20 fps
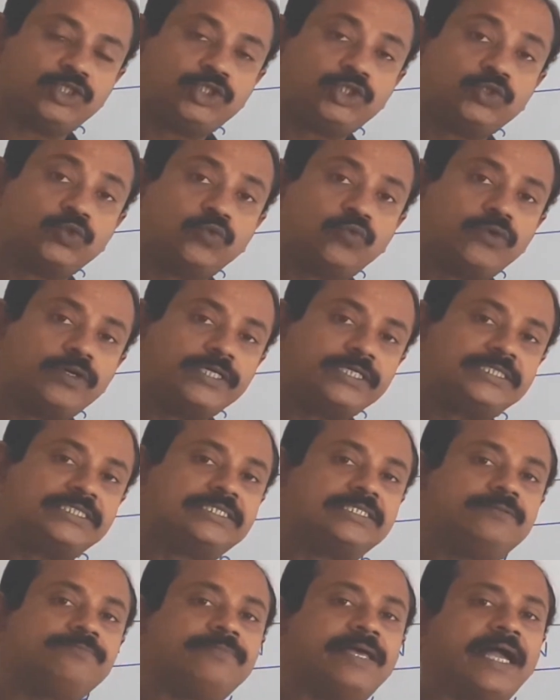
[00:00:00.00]

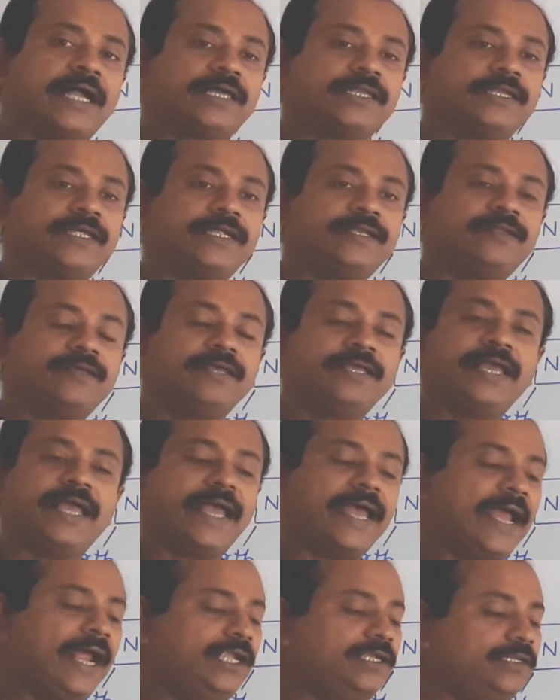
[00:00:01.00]
towards the magnet,
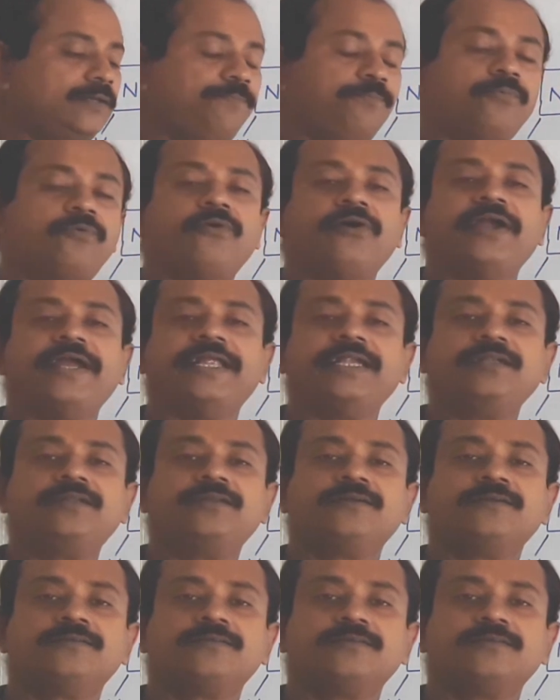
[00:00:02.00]
at a point